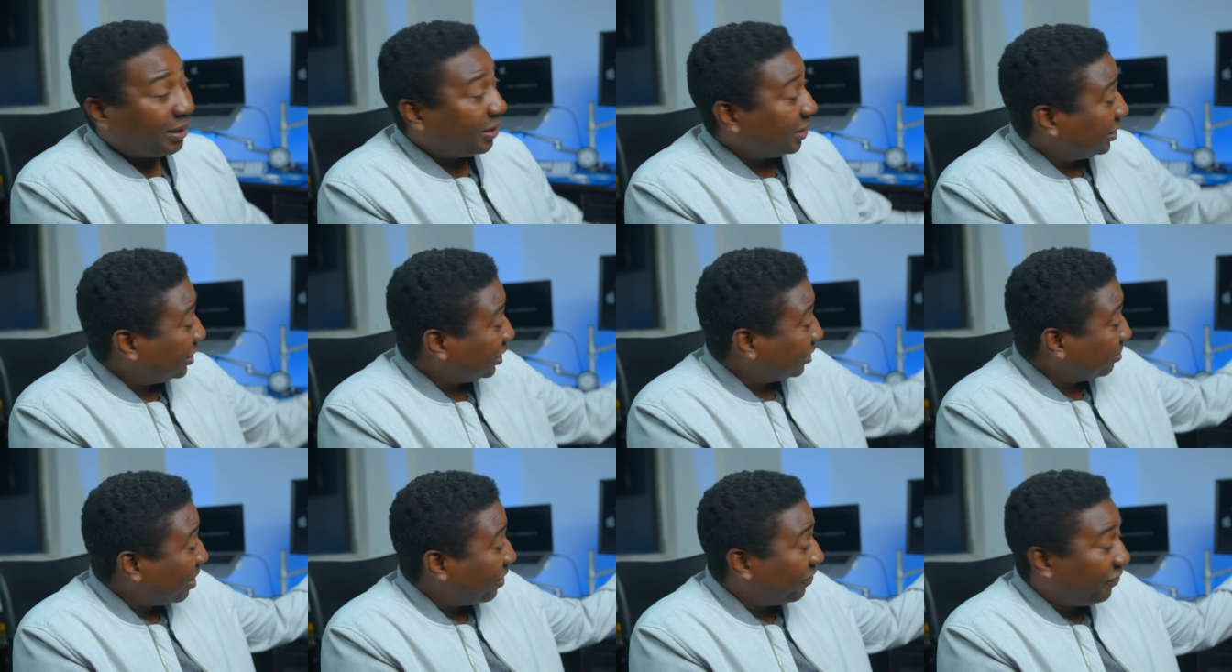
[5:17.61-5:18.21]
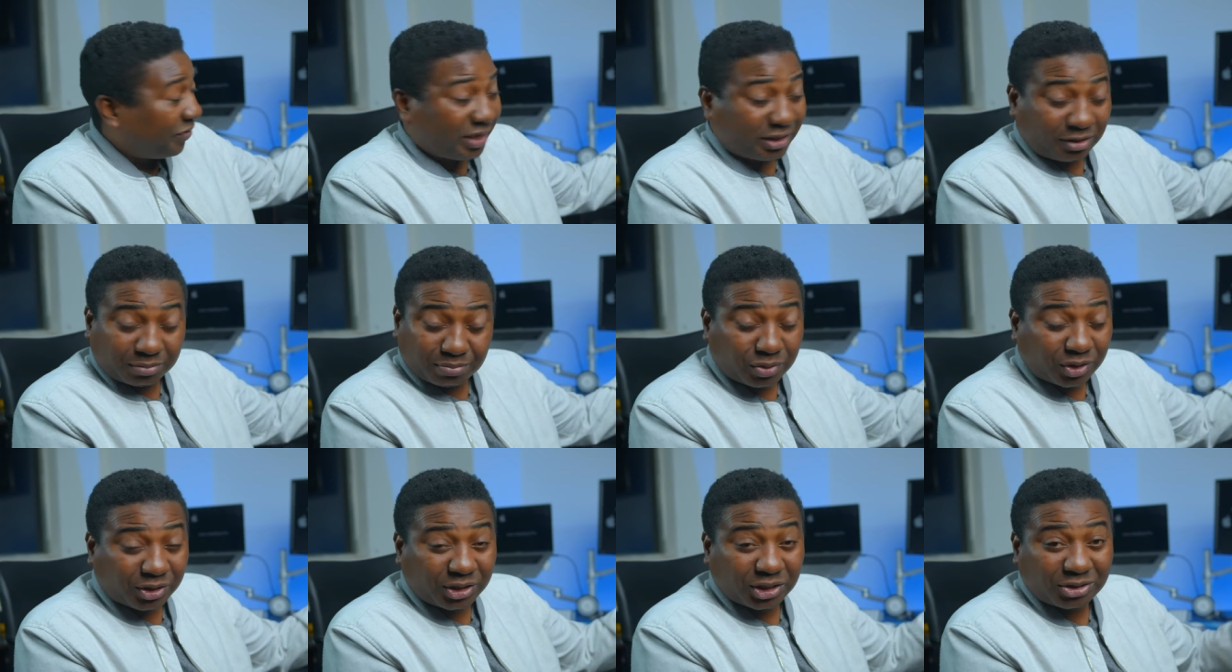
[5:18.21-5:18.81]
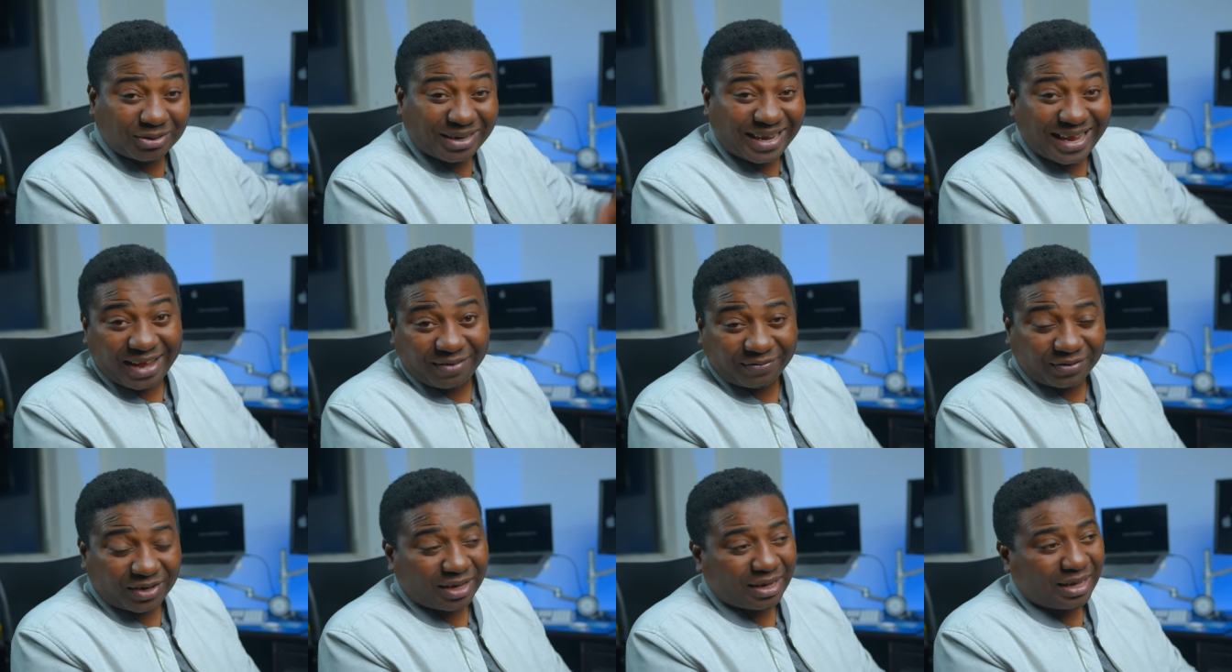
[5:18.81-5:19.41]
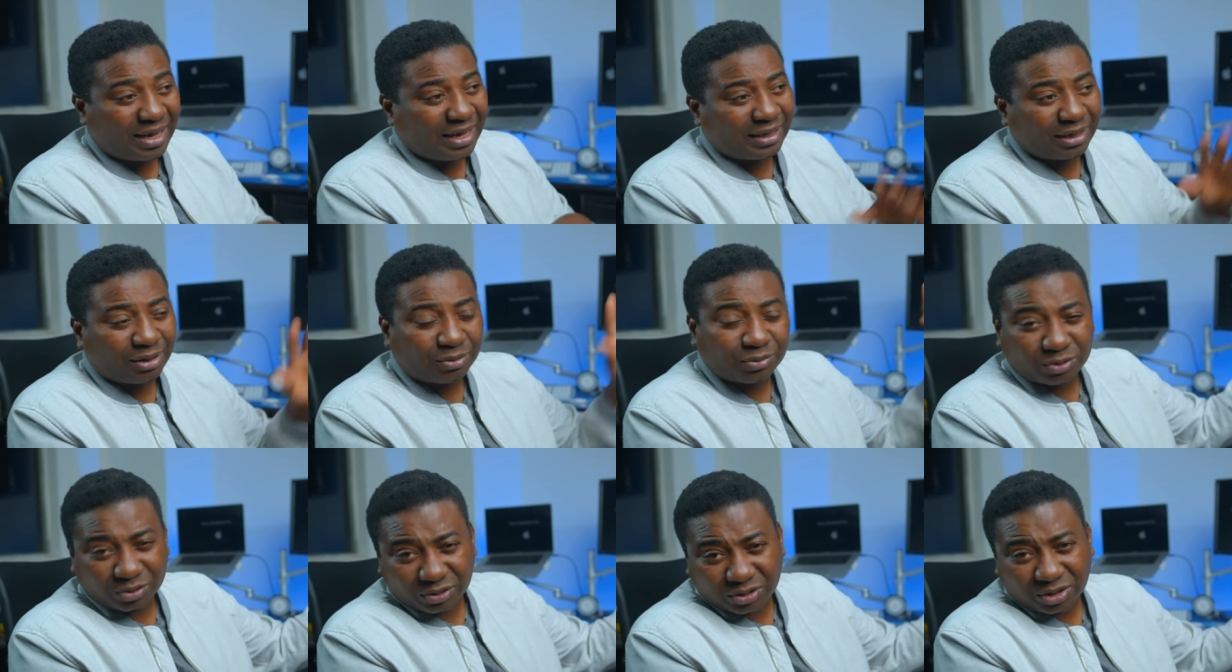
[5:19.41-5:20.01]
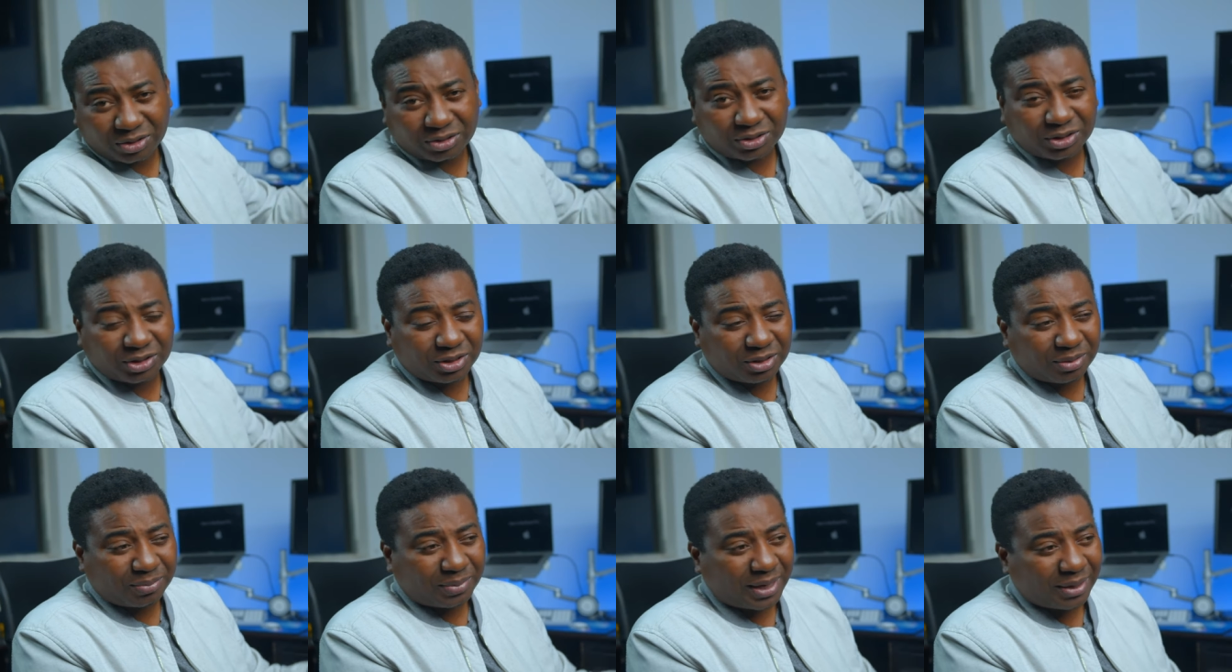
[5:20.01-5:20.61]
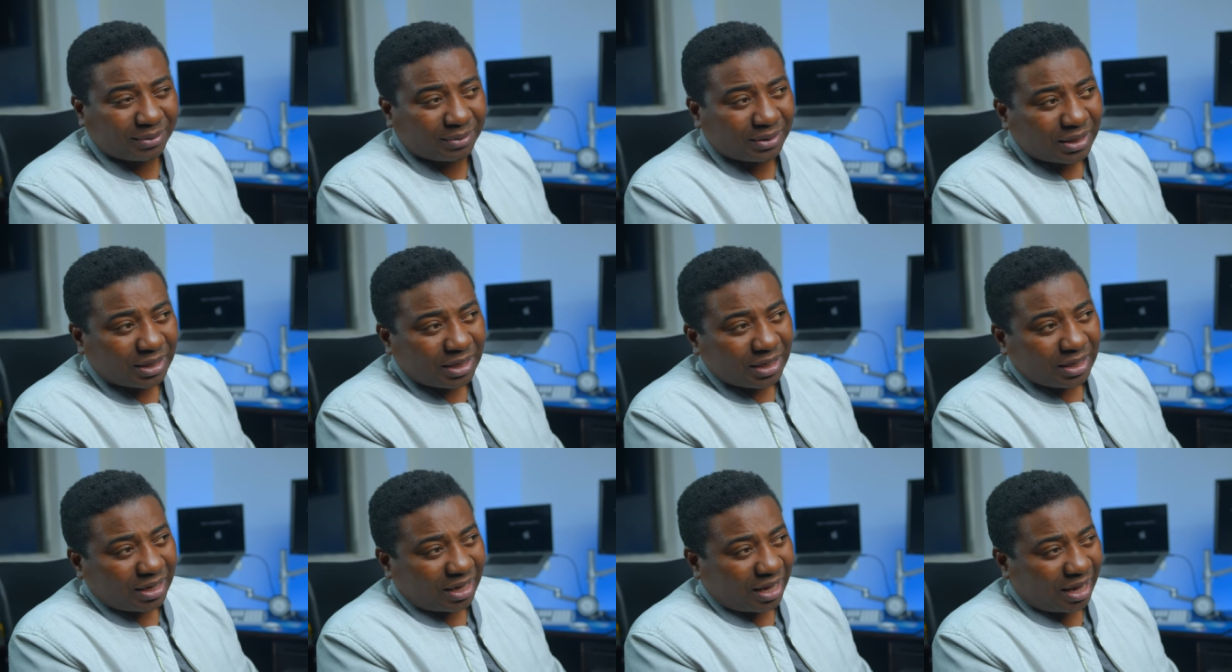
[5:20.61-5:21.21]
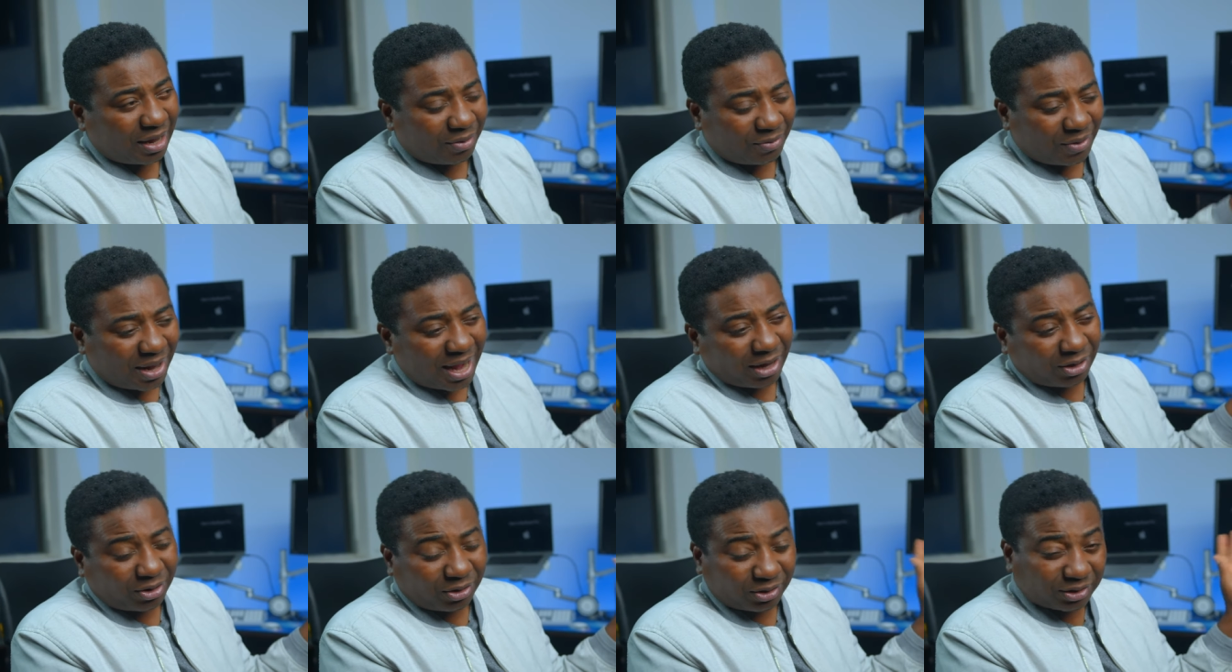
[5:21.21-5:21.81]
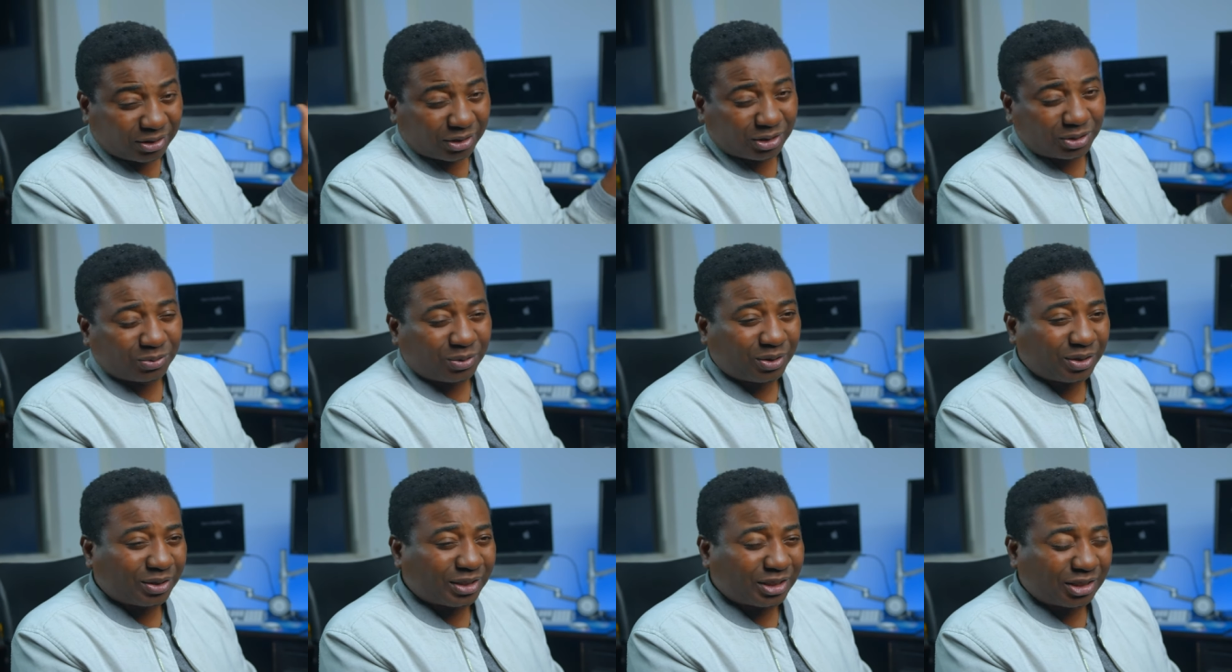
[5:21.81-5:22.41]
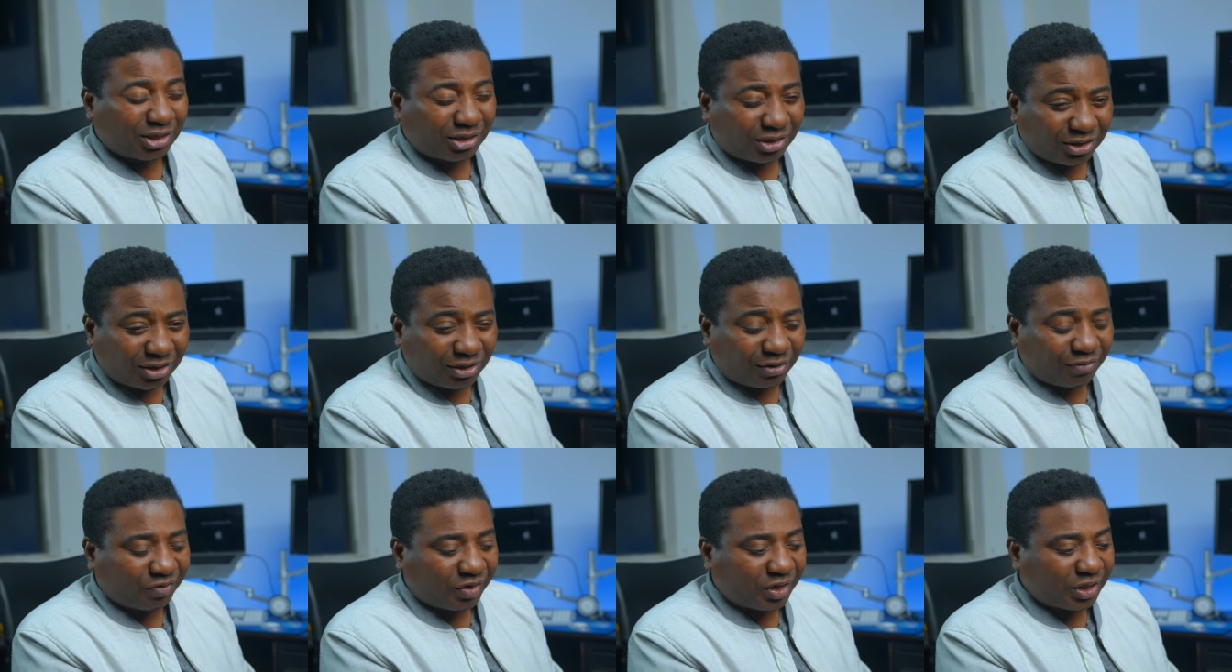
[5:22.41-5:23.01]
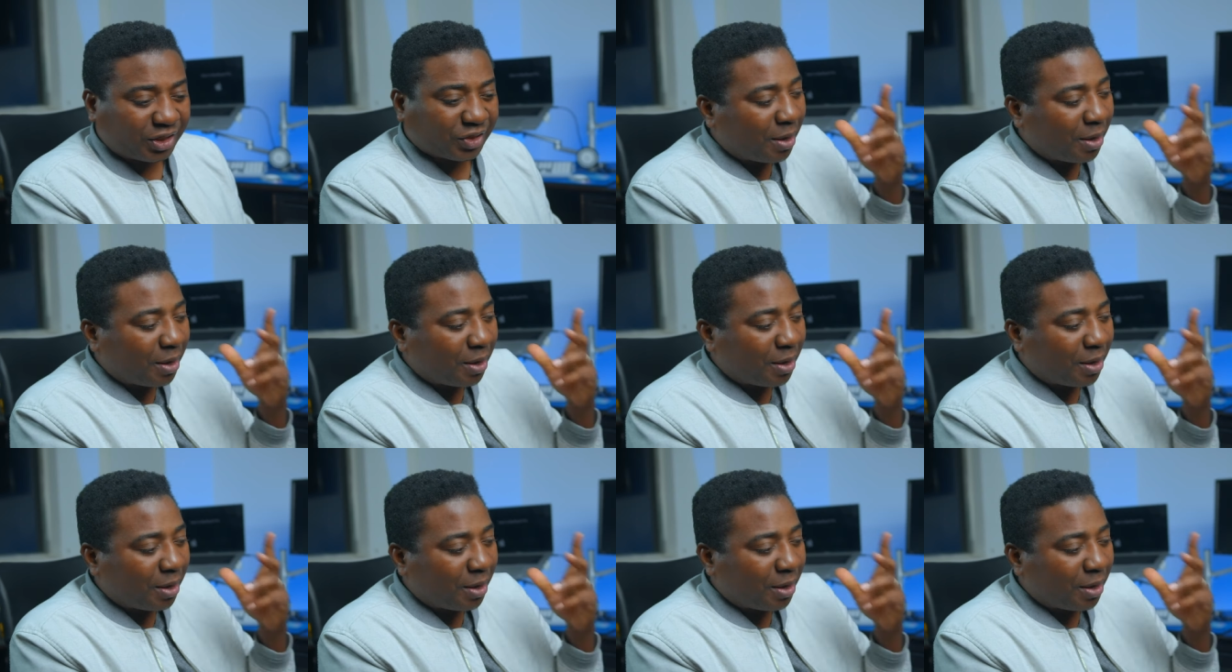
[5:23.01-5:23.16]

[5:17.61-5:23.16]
and this is my first monitor ever and I will talk to you about uh, why I got this one in another video.